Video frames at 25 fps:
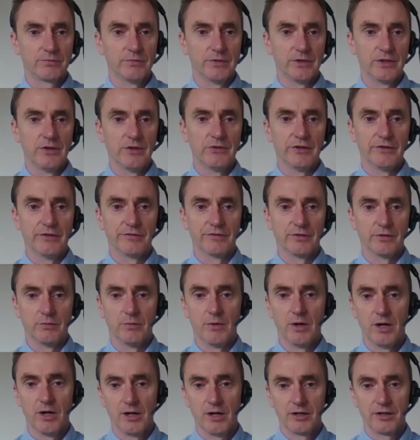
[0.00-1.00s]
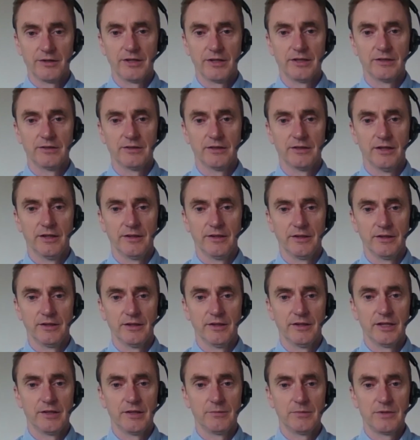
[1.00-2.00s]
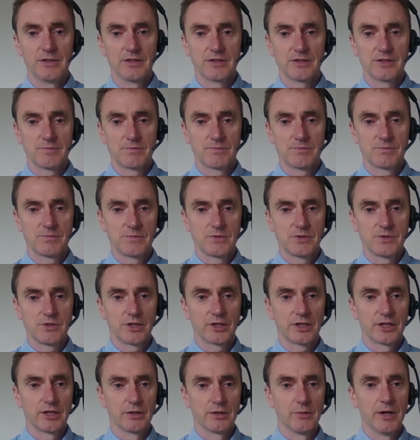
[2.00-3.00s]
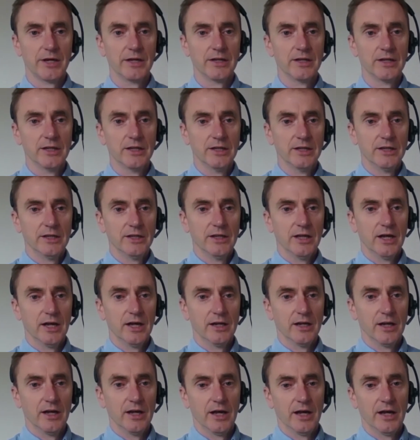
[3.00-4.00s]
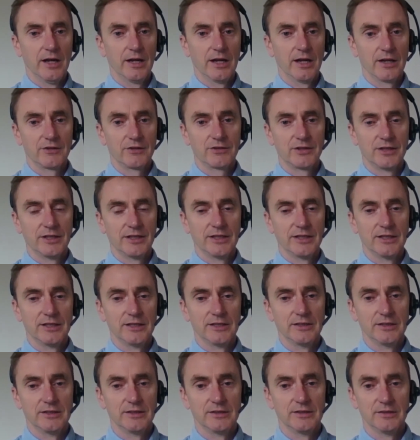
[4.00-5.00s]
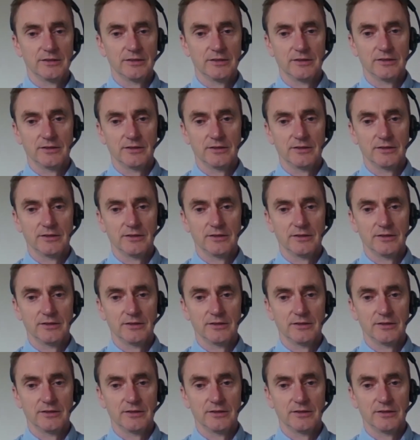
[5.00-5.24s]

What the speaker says: we use it for a while, and then we just chuck it away. And actually,